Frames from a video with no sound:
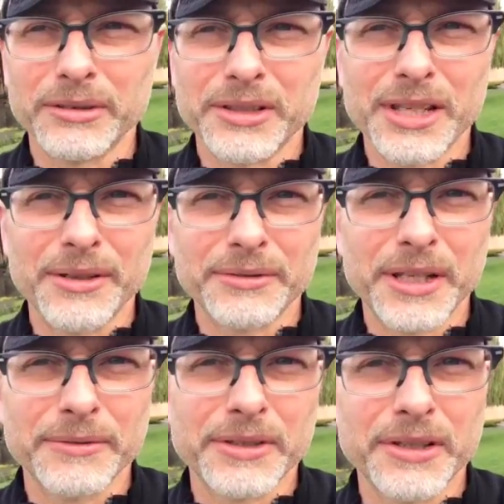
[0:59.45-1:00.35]
It was San
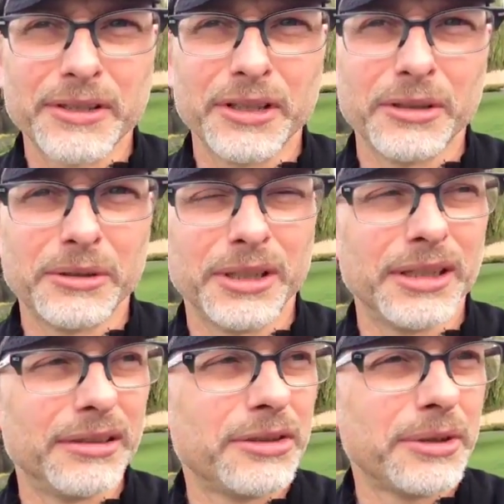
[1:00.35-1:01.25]

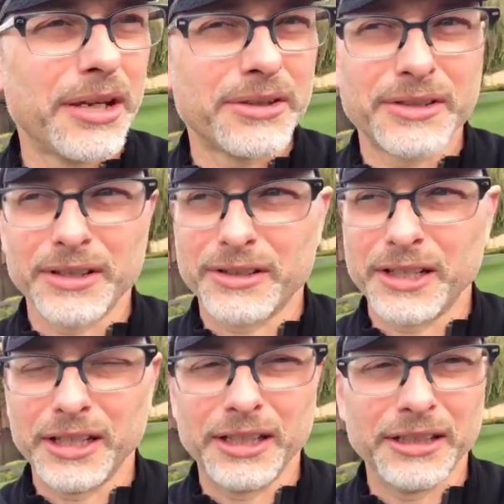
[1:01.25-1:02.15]
Francisco,
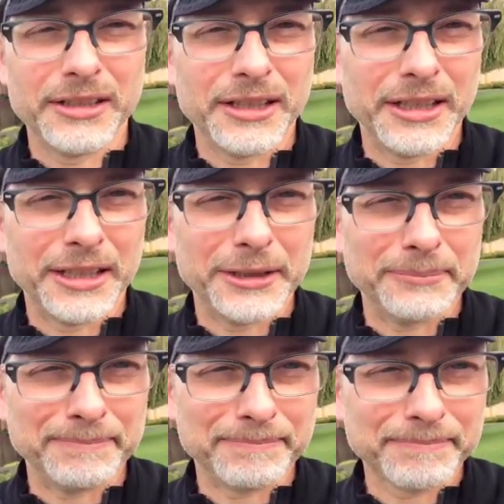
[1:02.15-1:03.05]
2016,
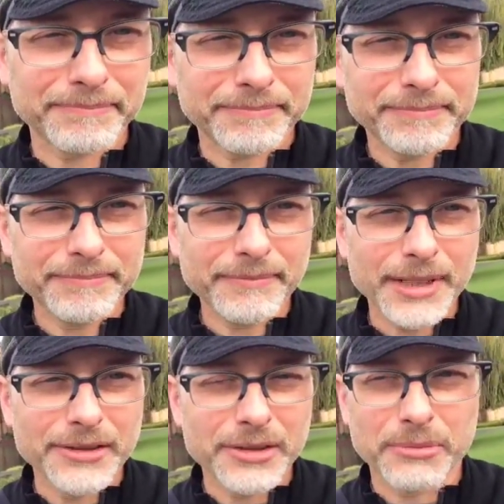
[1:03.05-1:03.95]
and
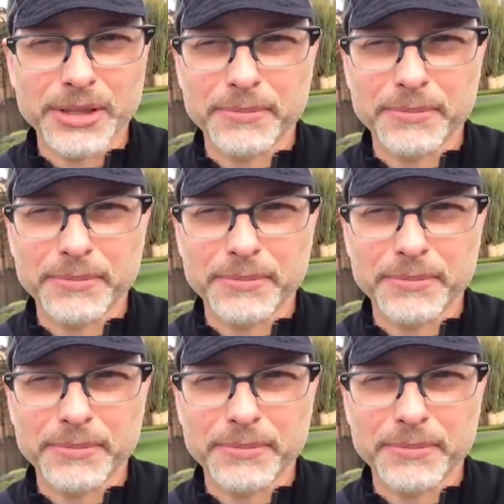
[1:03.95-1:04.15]
just what's